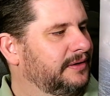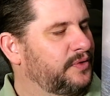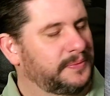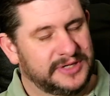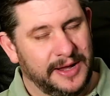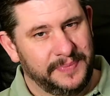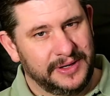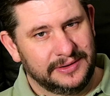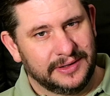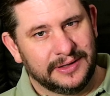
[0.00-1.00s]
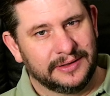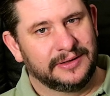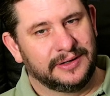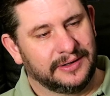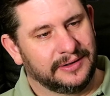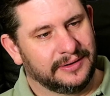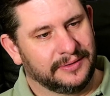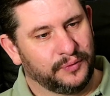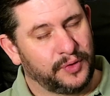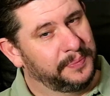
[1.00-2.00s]
Rob Chapman and
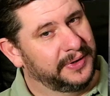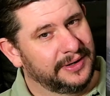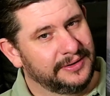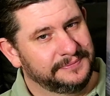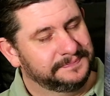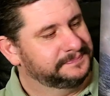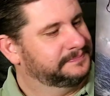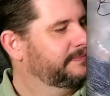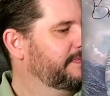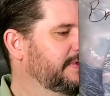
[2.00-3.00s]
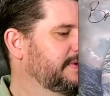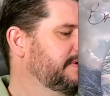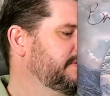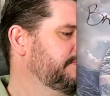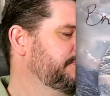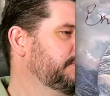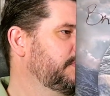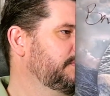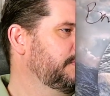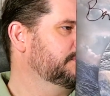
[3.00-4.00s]
uh, if you
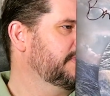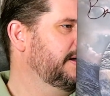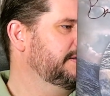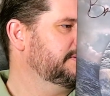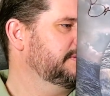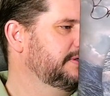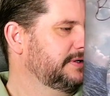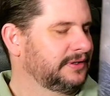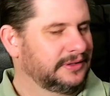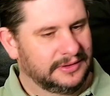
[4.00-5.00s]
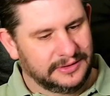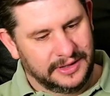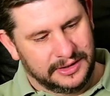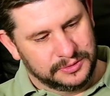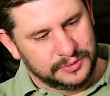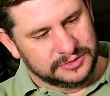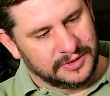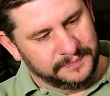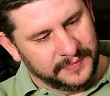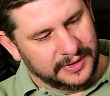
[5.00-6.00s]
know those guys they er do
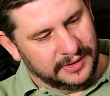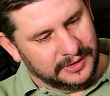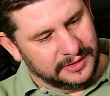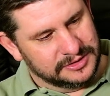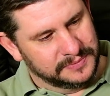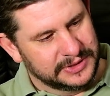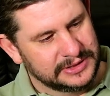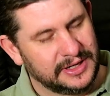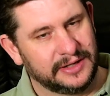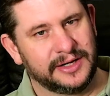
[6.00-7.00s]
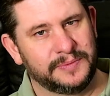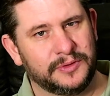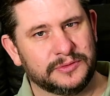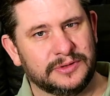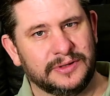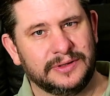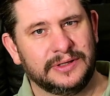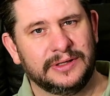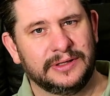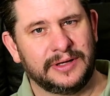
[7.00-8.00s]
some uh, øh, some guitar demos on
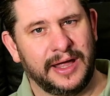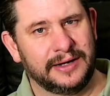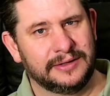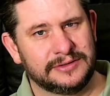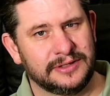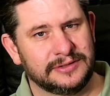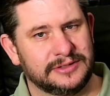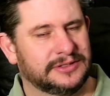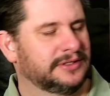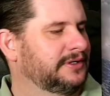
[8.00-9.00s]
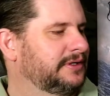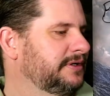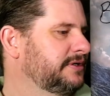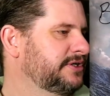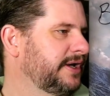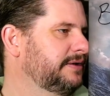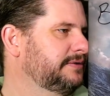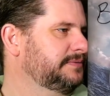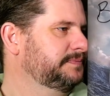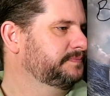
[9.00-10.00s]
the Anderton's channel.